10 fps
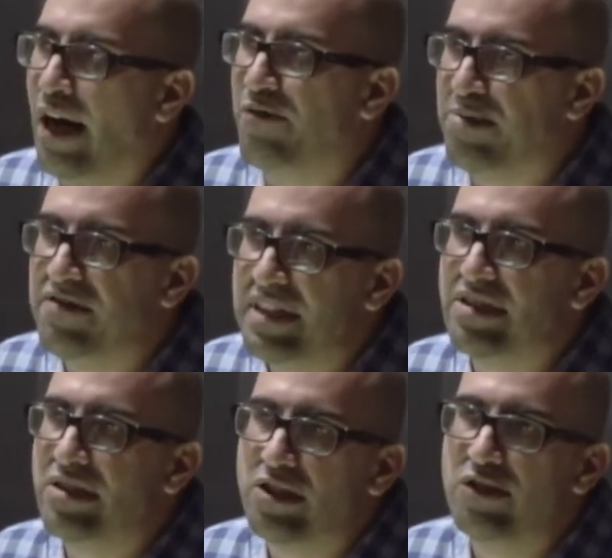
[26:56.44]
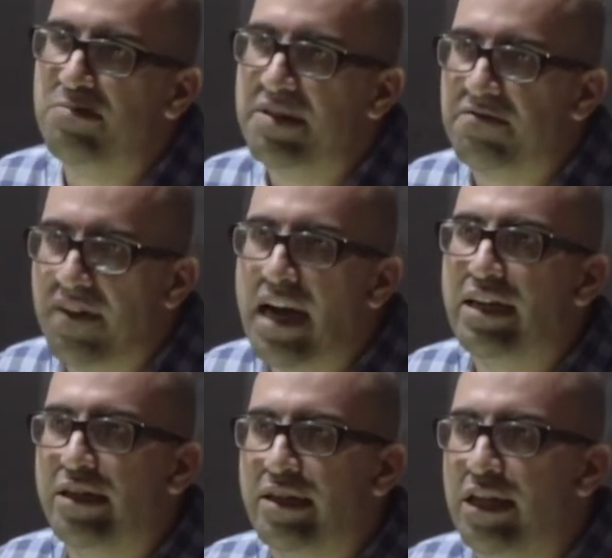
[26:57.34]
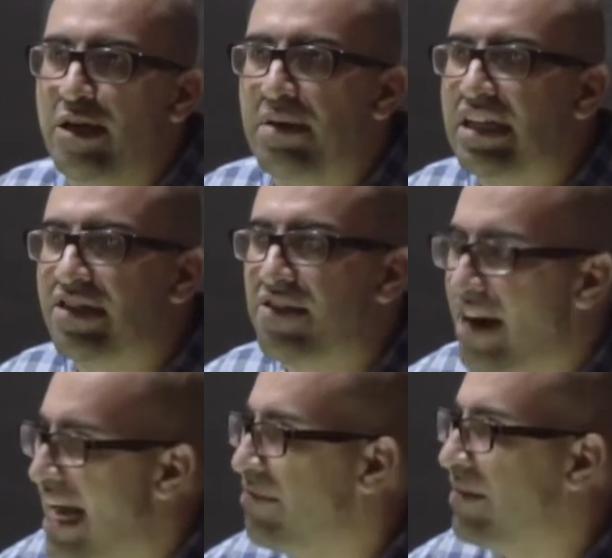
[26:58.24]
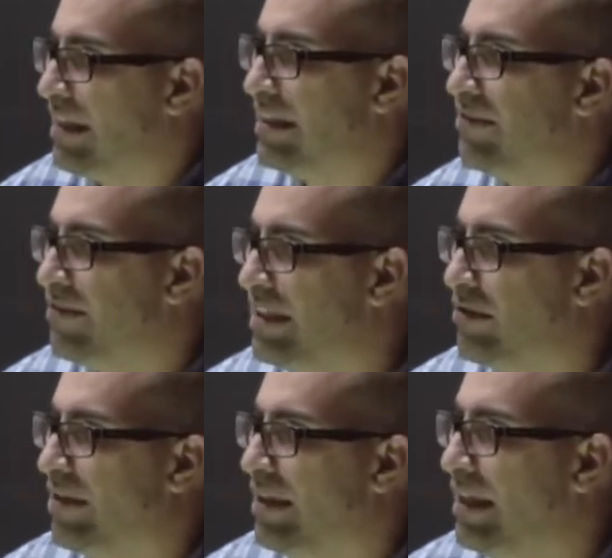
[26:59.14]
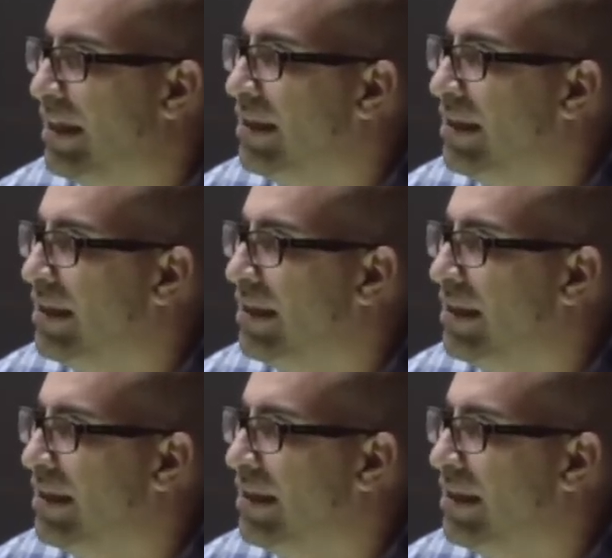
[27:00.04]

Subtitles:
of professors who have been fired because of their advocacy for Israel.